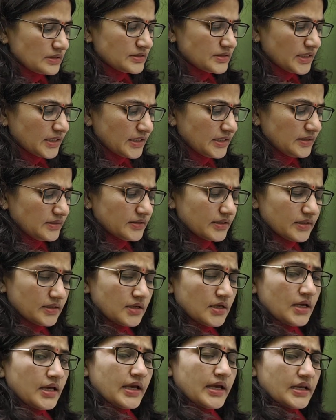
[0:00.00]
Second, the
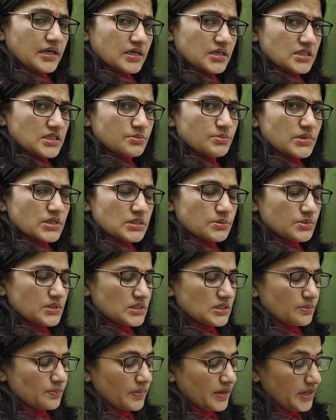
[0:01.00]
energy must be
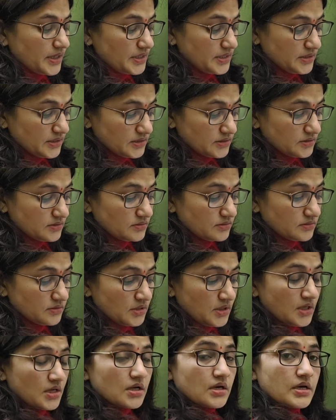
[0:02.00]
supplied in
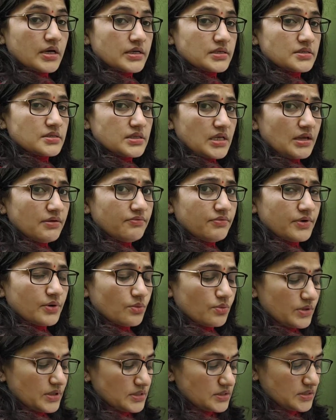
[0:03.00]
the same
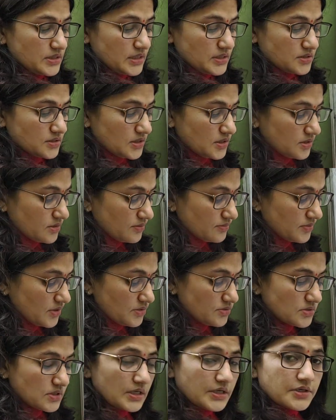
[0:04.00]
frequency as that of the
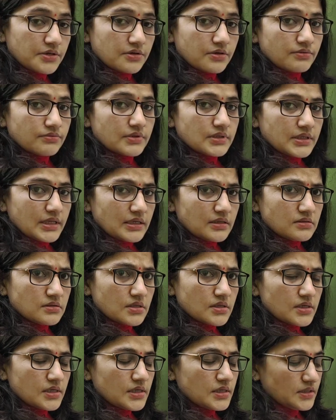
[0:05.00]
oscillator of the tank
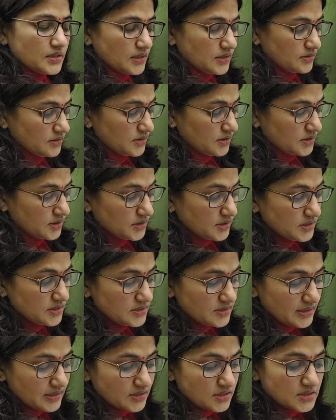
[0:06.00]
circuit. And third
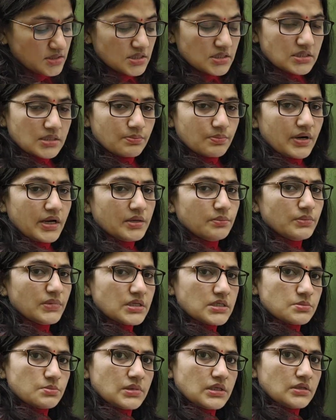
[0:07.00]
is energy supply
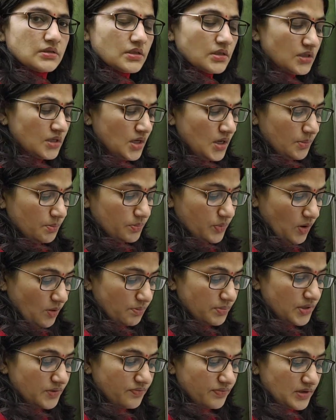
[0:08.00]
must be in the
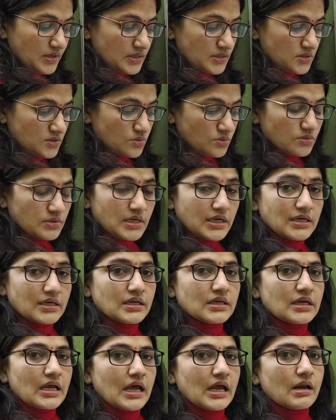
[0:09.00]
proper phase so that
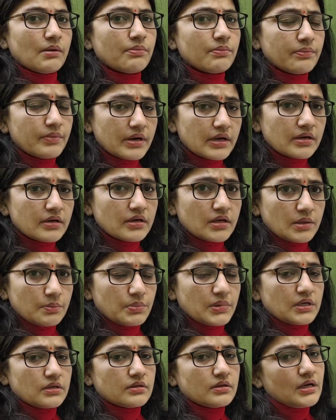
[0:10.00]
it help in
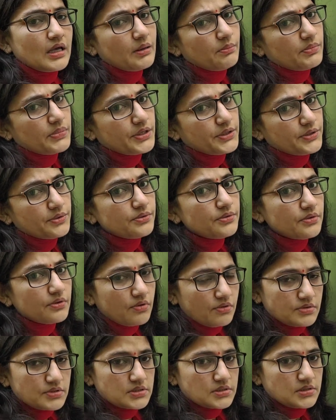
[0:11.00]
keeping the amplitude
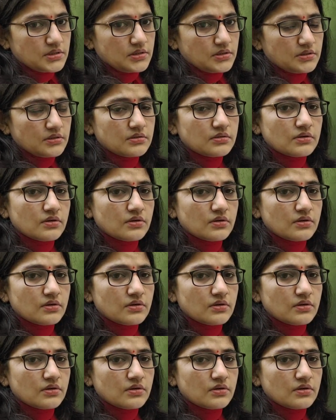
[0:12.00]
constant.